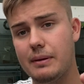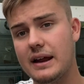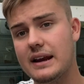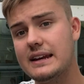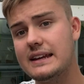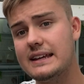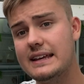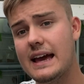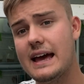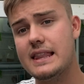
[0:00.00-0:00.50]

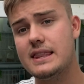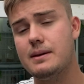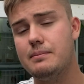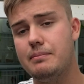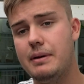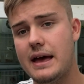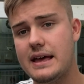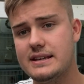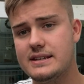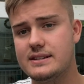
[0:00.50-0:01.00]
and get the
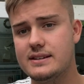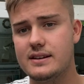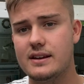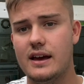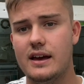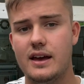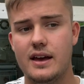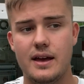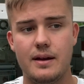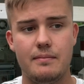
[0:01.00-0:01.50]
best
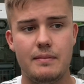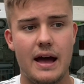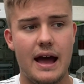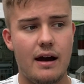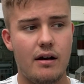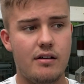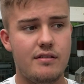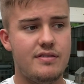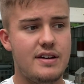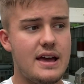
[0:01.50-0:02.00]

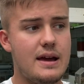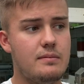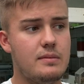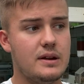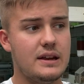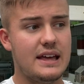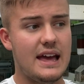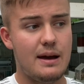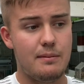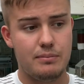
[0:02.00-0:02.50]
out of him
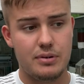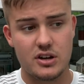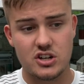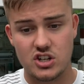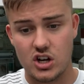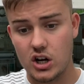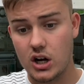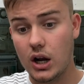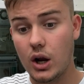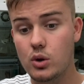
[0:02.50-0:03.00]
and get birds
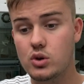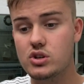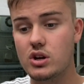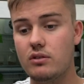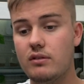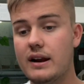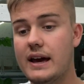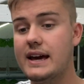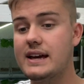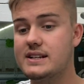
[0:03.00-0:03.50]
that are closely
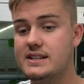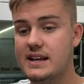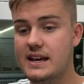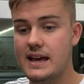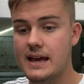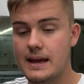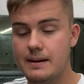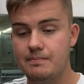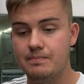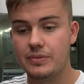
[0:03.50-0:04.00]
related to
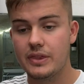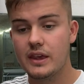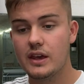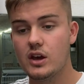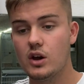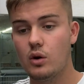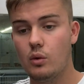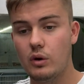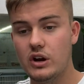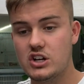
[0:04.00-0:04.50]
him,
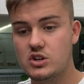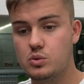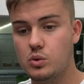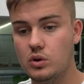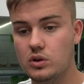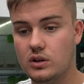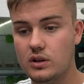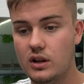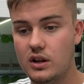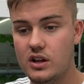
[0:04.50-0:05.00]
which
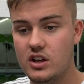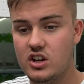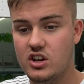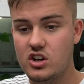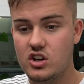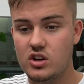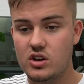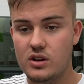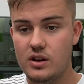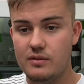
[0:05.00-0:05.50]
will
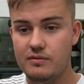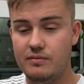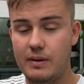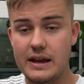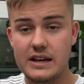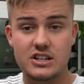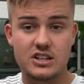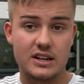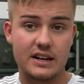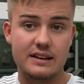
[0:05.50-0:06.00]

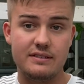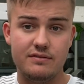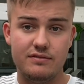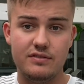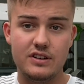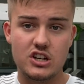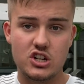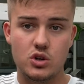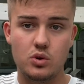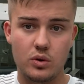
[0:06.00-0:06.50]
basically
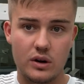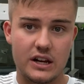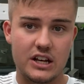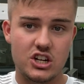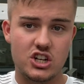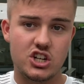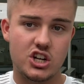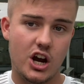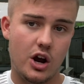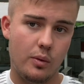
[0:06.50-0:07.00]
visually
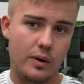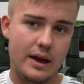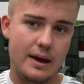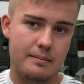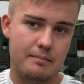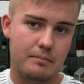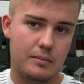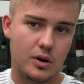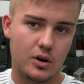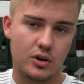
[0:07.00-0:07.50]
show
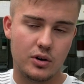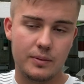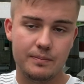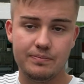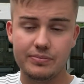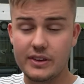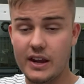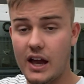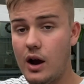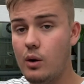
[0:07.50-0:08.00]
him more.
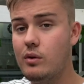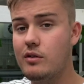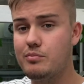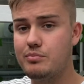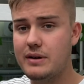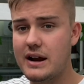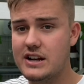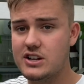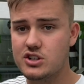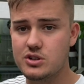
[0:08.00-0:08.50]
And we've
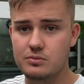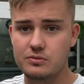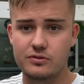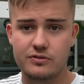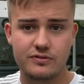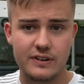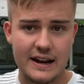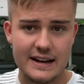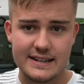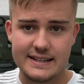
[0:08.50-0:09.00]
bred some
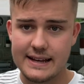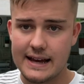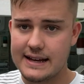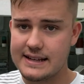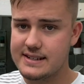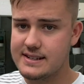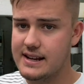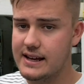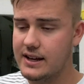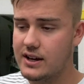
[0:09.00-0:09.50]

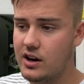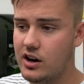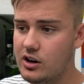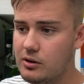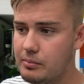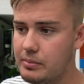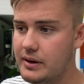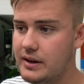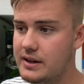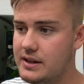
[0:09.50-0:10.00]
fantastic
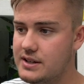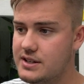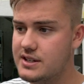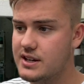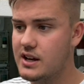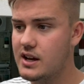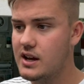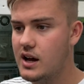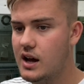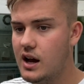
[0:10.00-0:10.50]
cockbirds
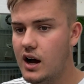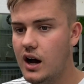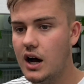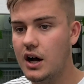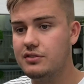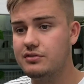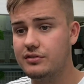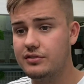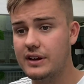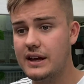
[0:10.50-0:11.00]

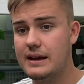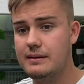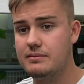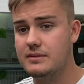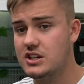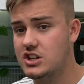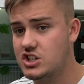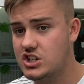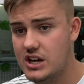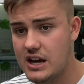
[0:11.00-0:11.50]
off of him
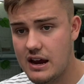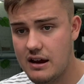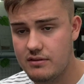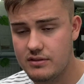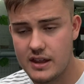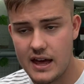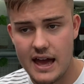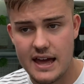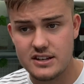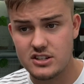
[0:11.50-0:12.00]
this year,
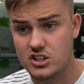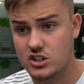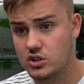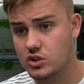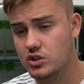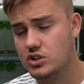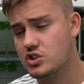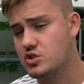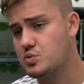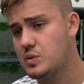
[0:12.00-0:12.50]
and the hens are
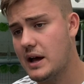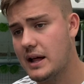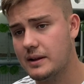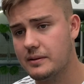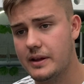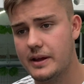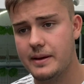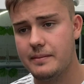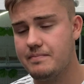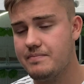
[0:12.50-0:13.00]
good as
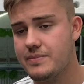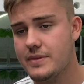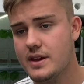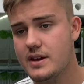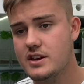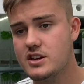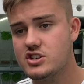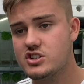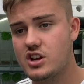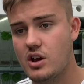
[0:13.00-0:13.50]
well,
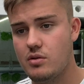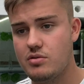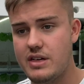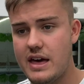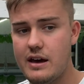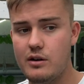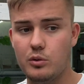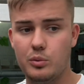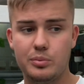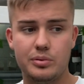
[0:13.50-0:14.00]
so
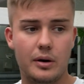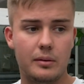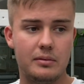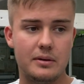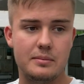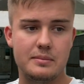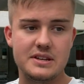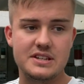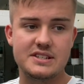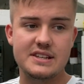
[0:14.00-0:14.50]
they'll
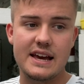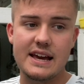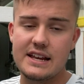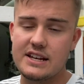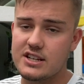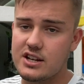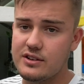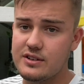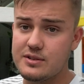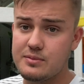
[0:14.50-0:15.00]
probably be staying.
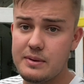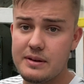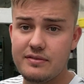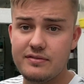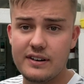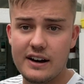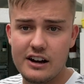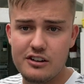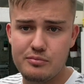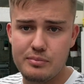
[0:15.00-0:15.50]
So it's to be
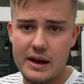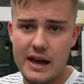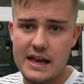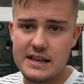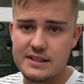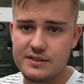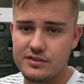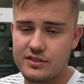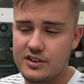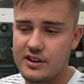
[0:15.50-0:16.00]
5
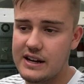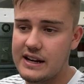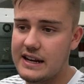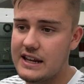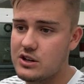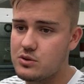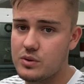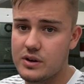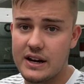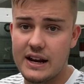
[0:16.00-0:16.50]
pairs of
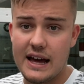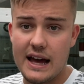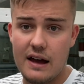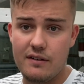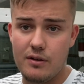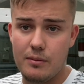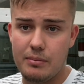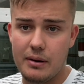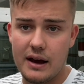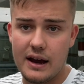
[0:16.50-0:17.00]
greenies. We're going to
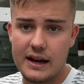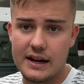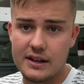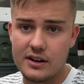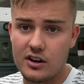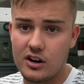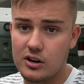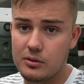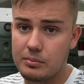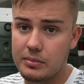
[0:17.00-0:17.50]
have a pied
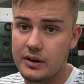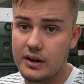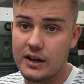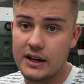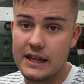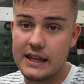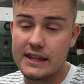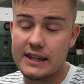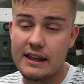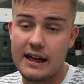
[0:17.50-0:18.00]

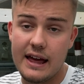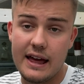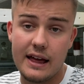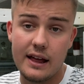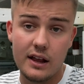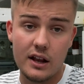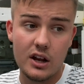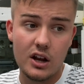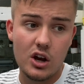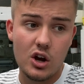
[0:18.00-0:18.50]
cockbird in there
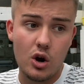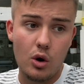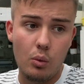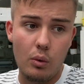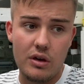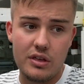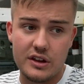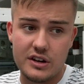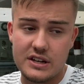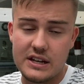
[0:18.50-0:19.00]

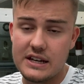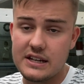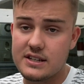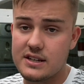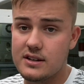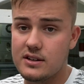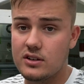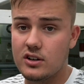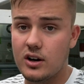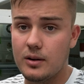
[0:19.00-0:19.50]
with a
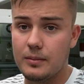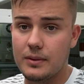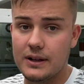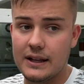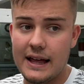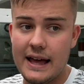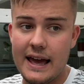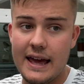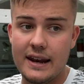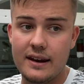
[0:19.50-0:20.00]
decent normal
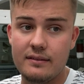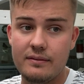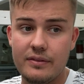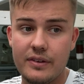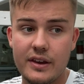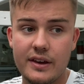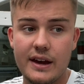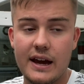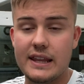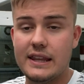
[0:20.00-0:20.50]
hen,
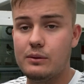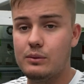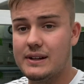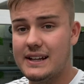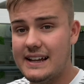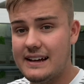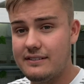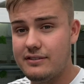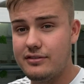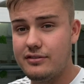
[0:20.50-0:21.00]
and then we'll
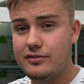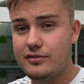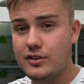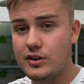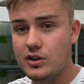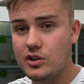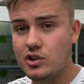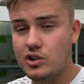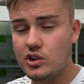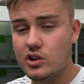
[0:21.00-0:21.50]
have
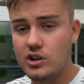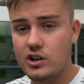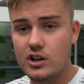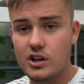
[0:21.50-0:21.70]
4